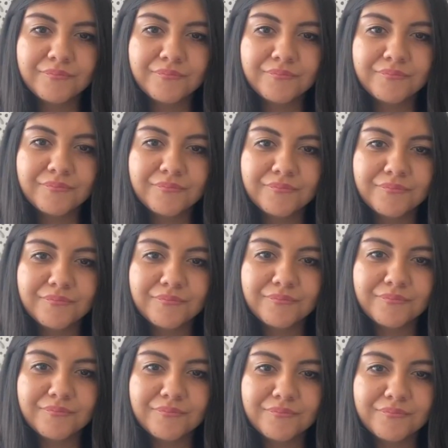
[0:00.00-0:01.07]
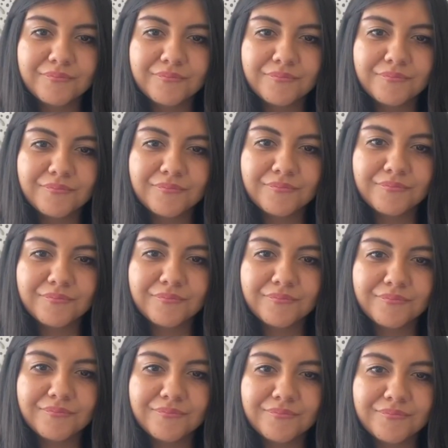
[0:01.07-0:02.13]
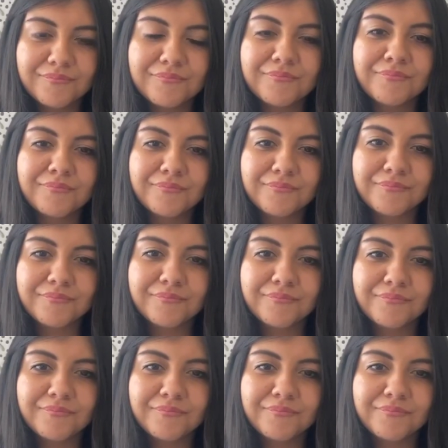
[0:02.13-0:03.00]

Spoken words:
No words are spoken by the person on screen.